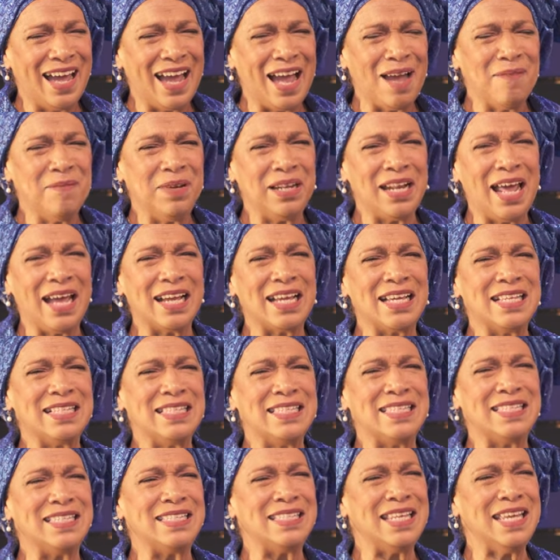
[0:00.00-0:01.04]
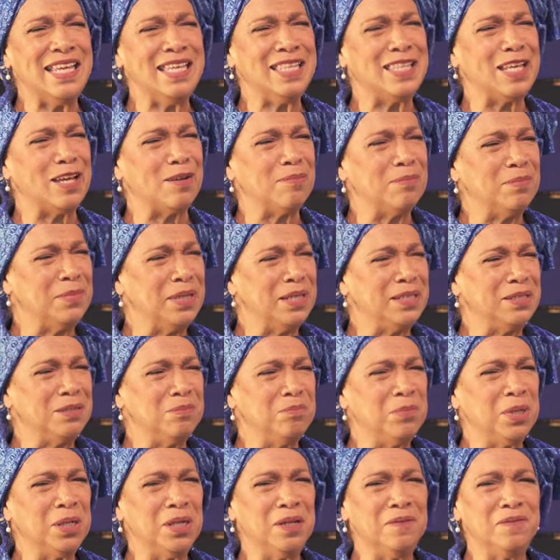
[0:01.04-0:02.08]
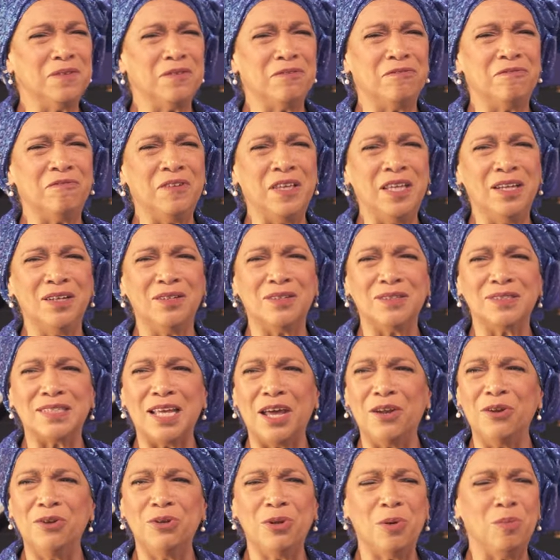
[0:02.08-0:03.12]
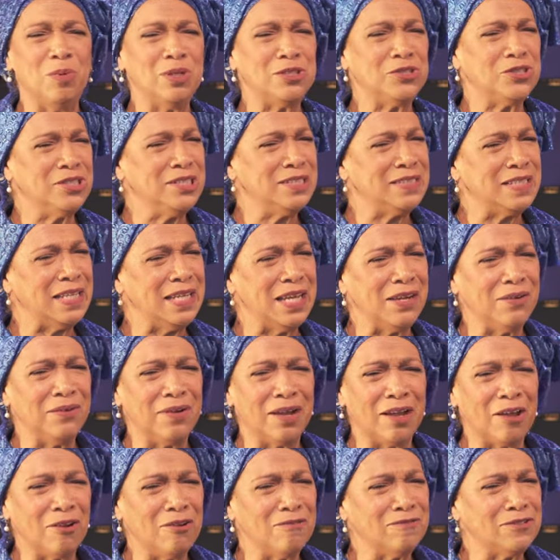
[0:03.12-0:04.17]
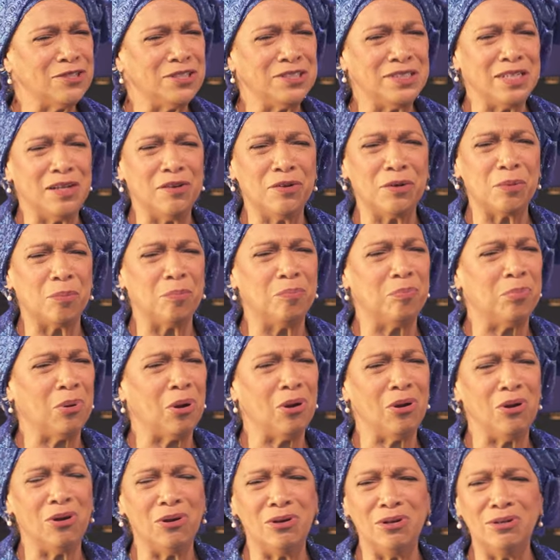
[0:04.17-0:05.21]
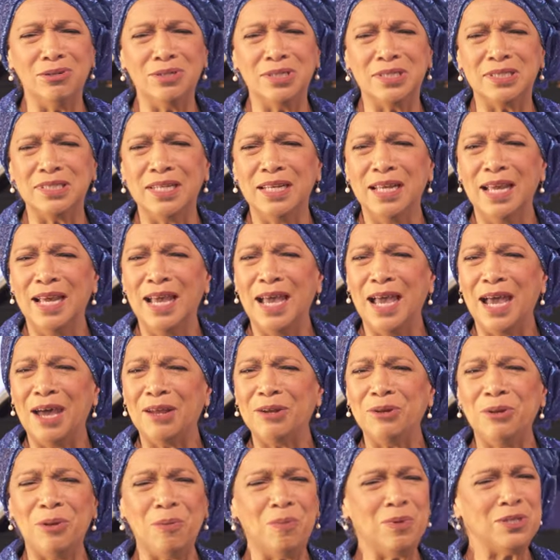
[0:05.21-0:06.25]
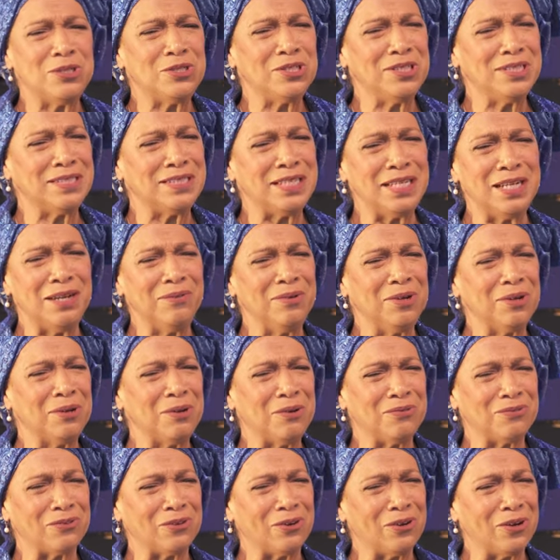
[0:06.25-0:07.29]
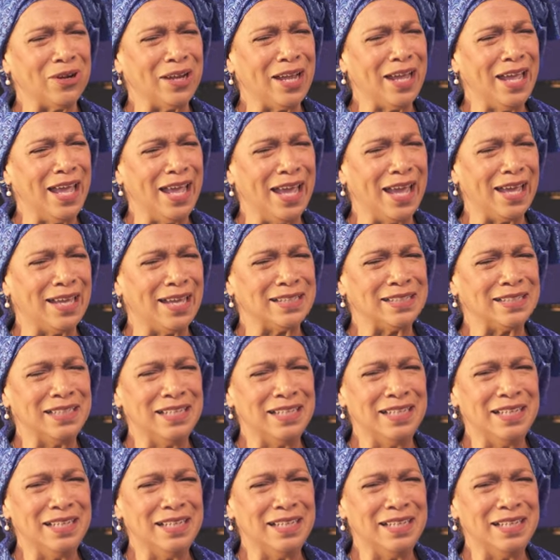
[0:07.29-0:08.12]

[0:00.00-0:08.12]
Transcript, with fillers: I mean, I can see them in the middle of the fields. I don't know what she's hearing. I don't know if she's hearing the birds. I don't know what she's hearing over her head.